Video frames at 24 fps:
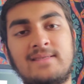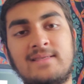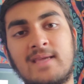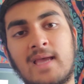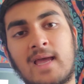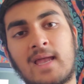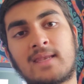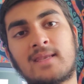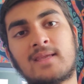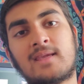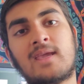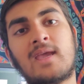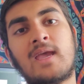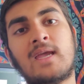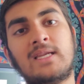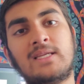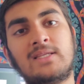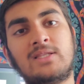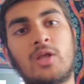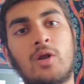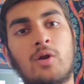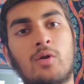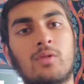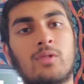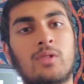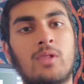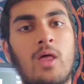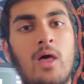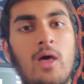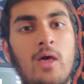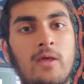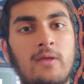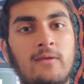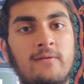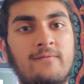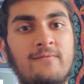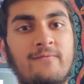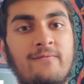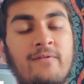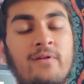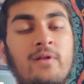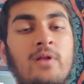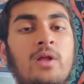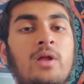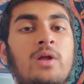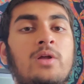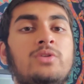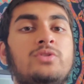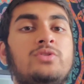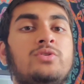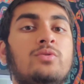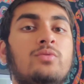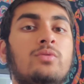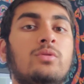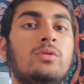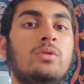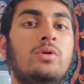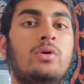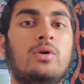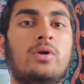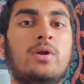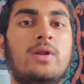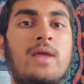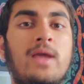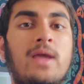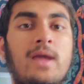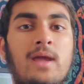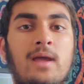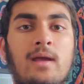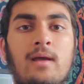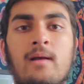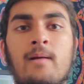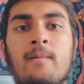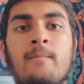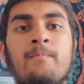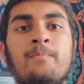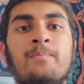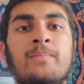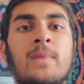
dedicated their life to learning